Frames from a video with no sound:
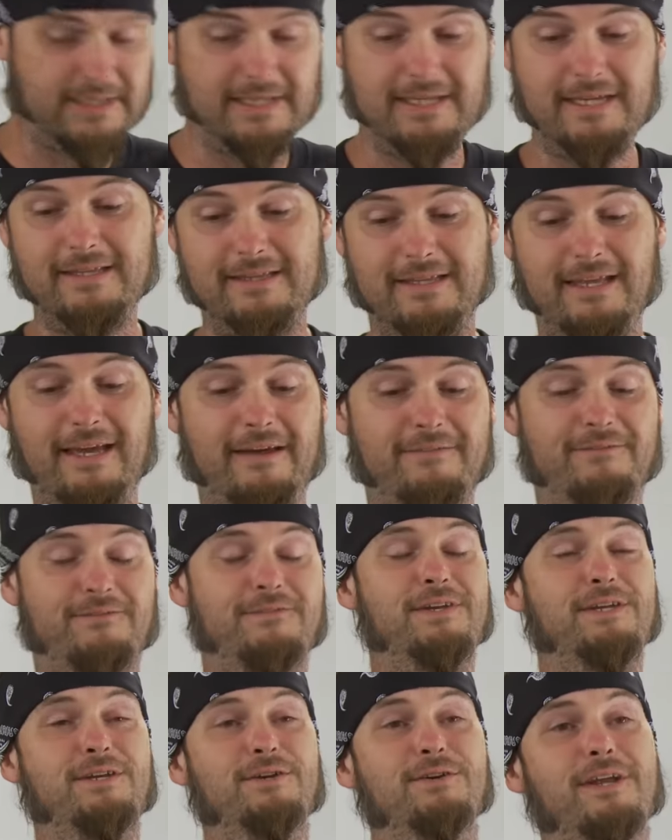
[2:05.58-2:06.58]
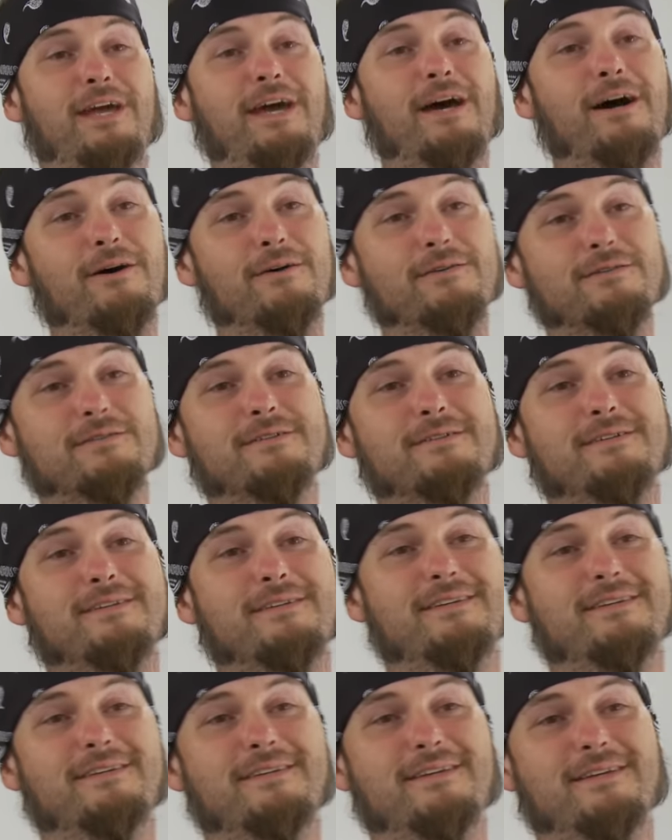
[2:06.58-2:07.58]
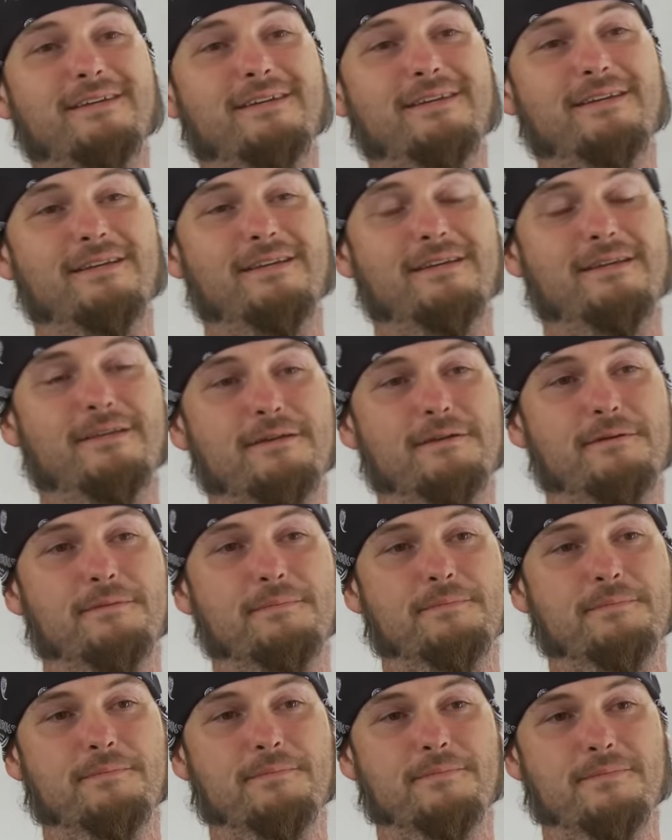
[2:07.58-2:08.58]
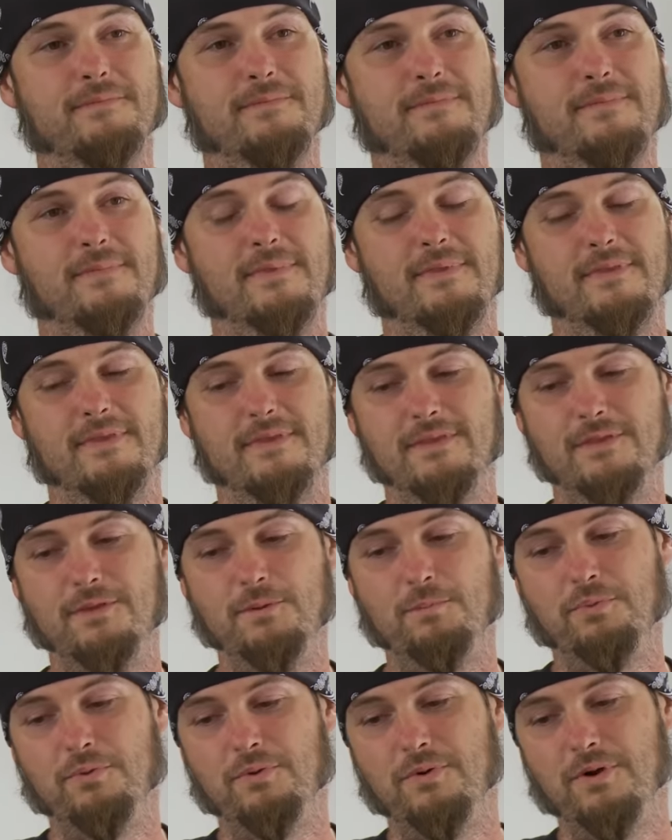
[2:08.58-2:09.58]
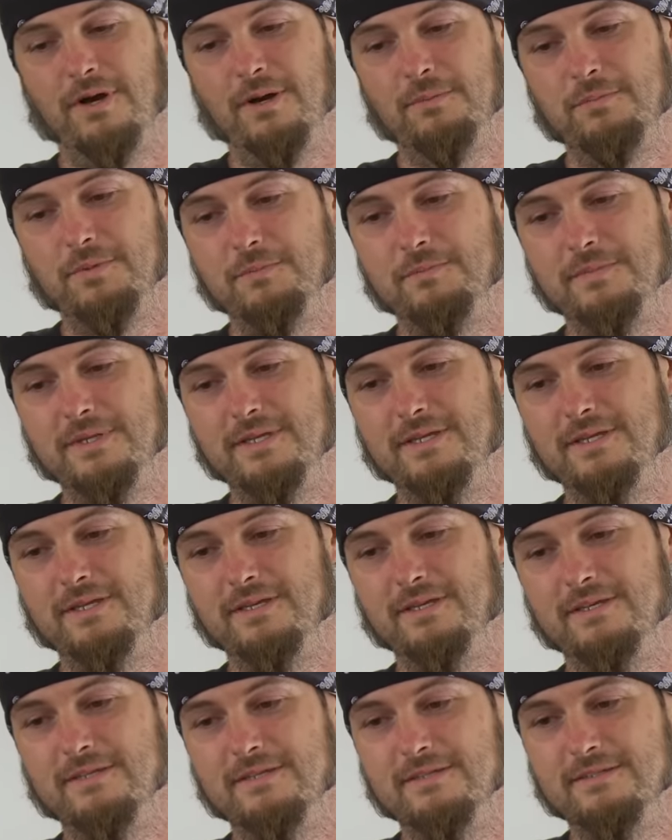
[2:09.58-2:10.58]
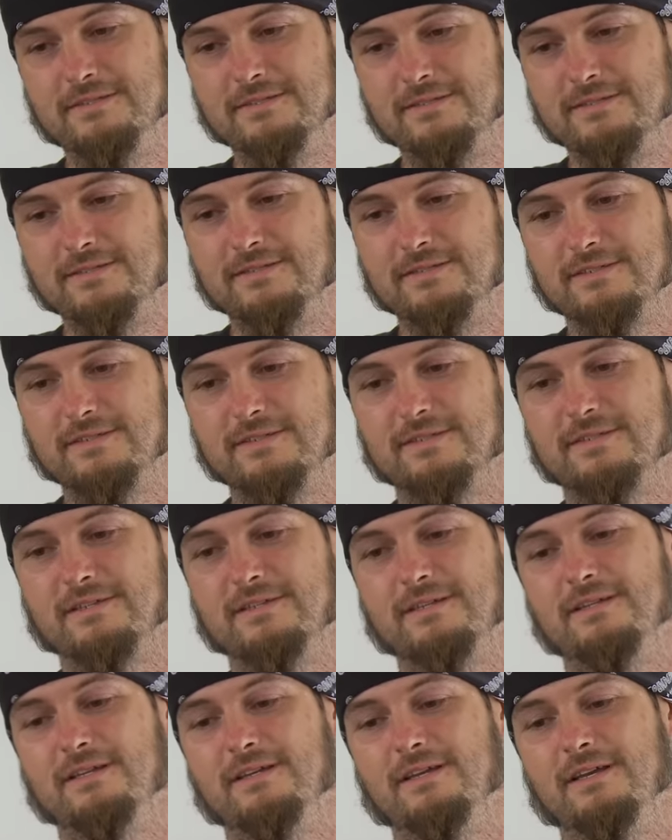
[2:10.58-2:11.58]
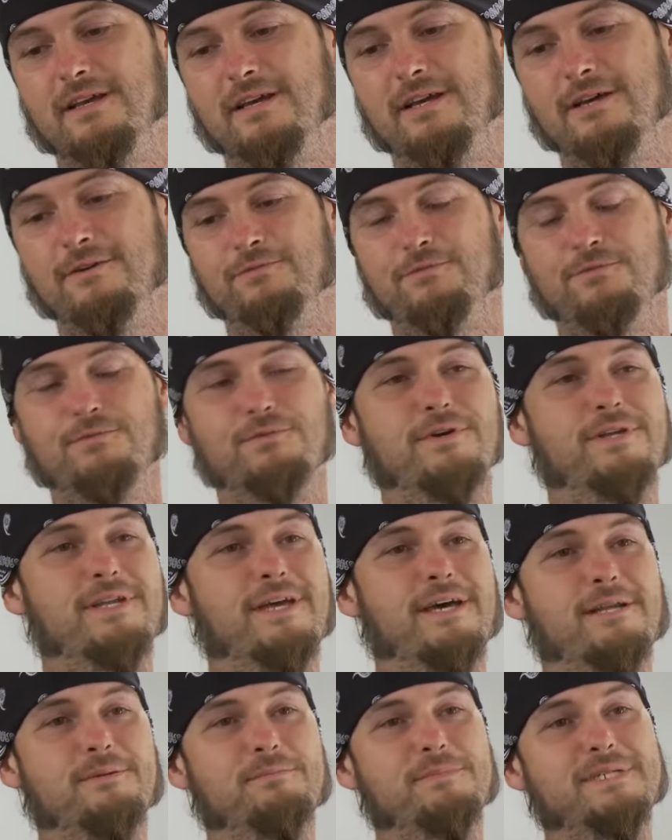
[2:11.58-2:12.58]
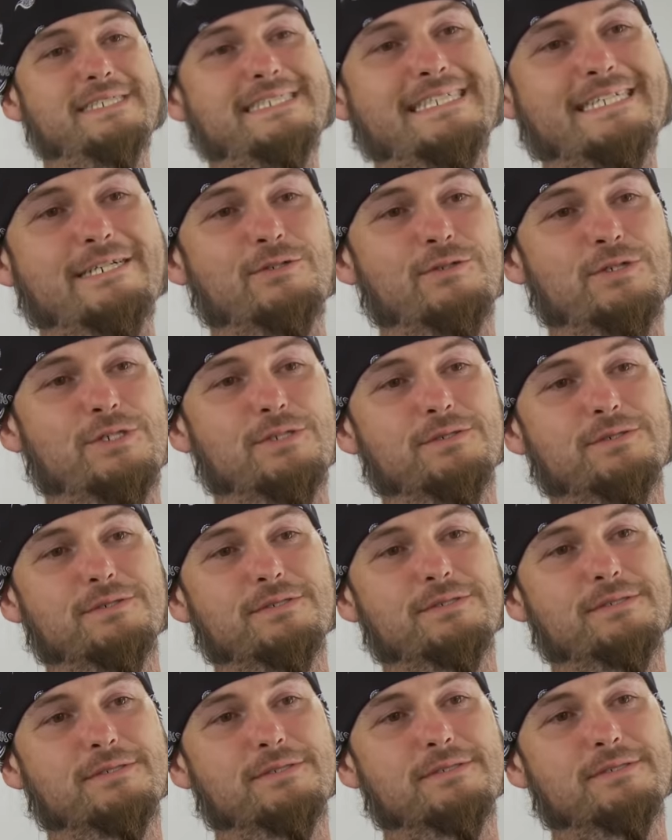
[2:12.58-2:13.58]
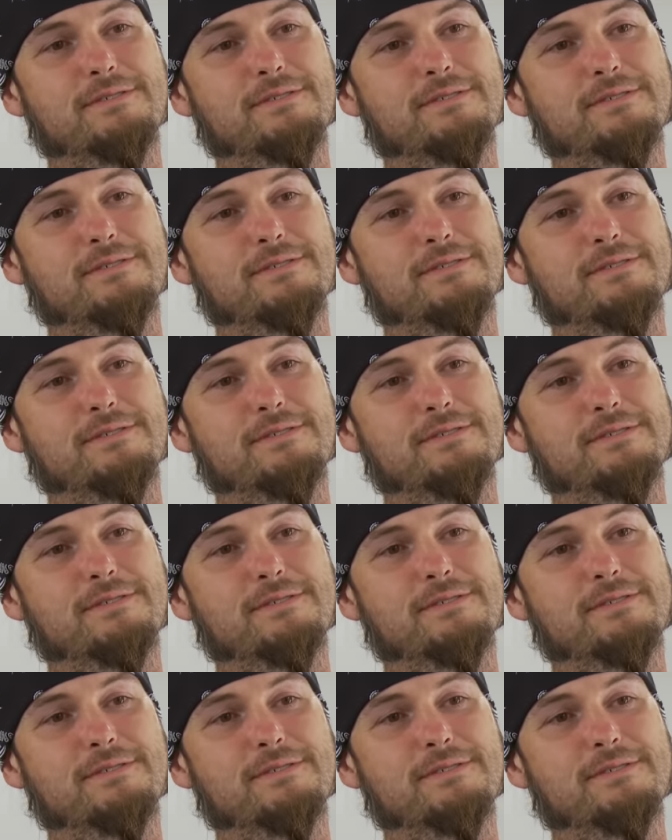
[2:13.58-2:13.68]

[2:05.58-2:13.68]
to get that figured out. So the problem is. The problem is, I've run out of materials.